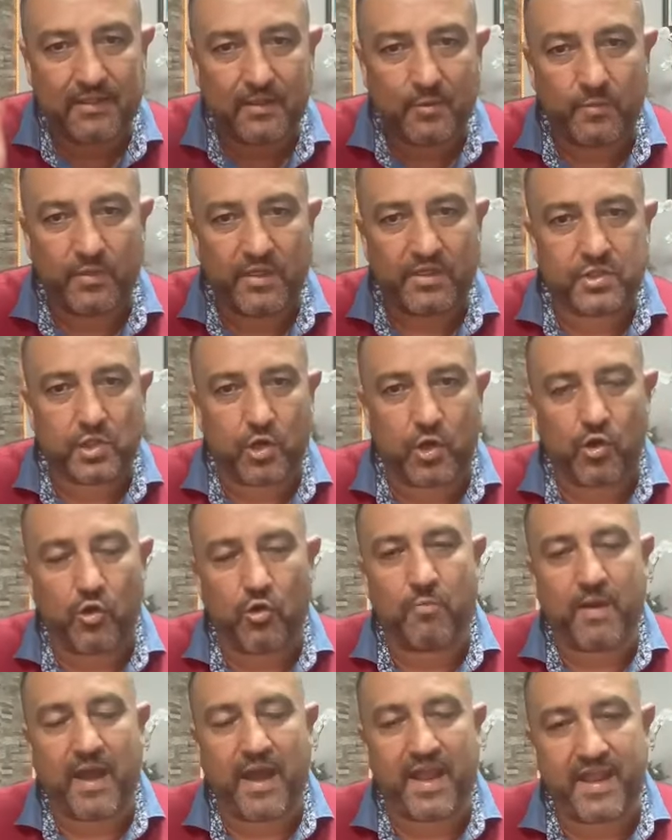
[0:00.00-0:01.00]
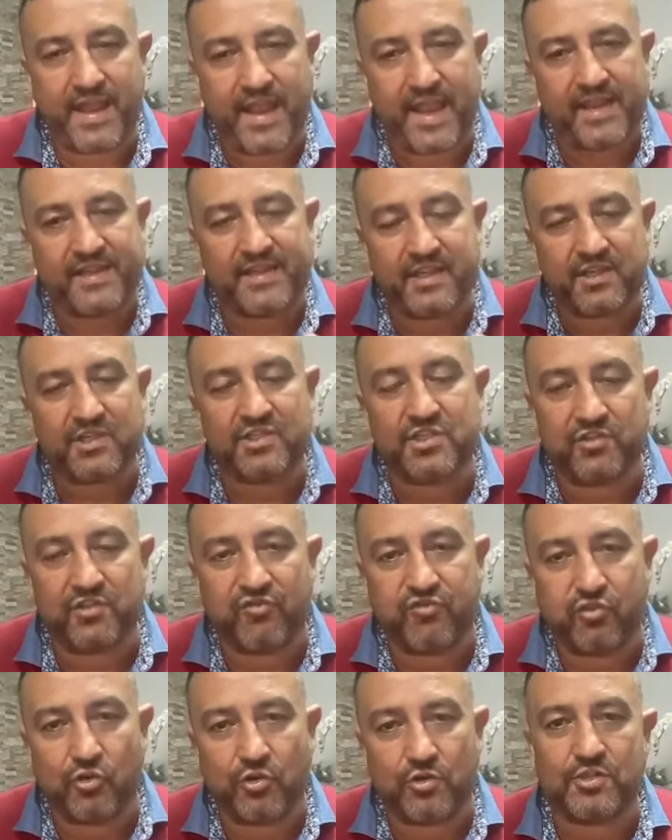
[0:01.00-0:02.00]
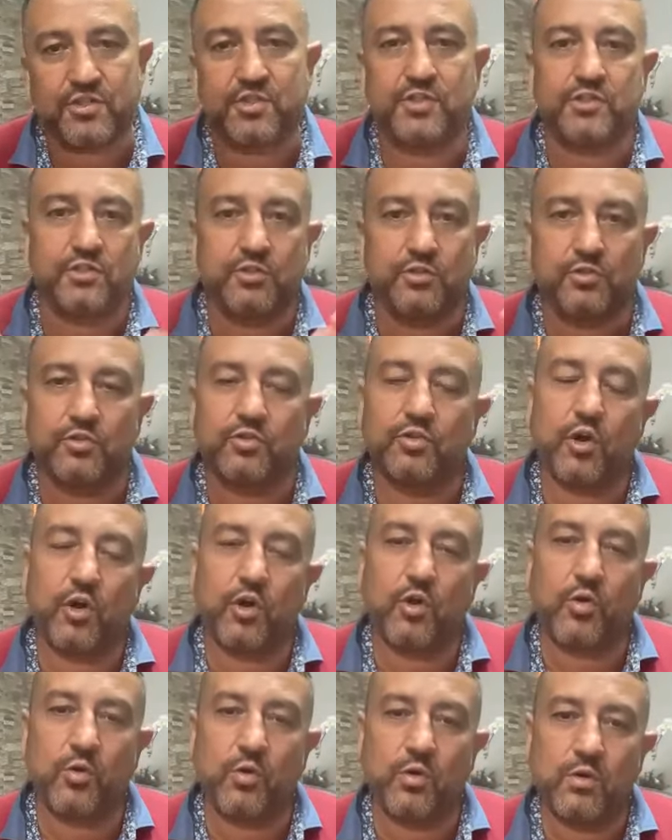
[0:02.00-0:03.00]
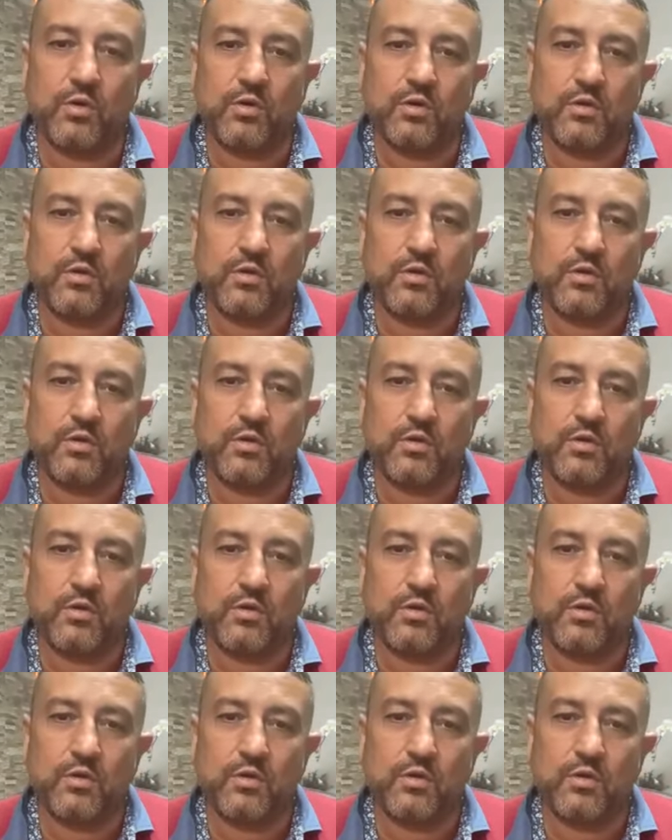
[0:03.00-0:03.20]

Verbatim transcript: with all my energy forces. No.